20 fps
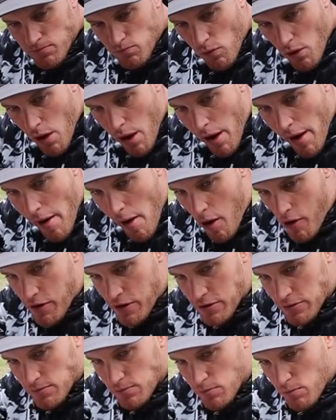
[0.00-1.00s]
Yeah.
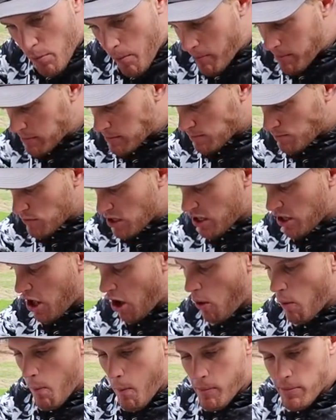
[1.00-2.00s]
Here you
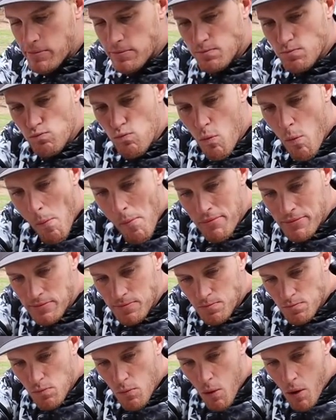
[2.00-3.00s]
go.
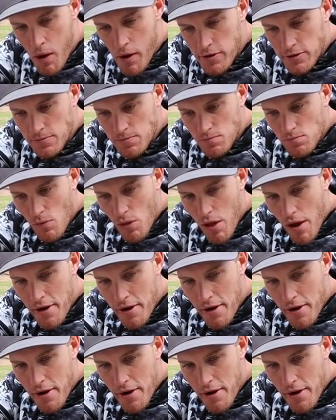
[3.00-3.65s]
Thanks.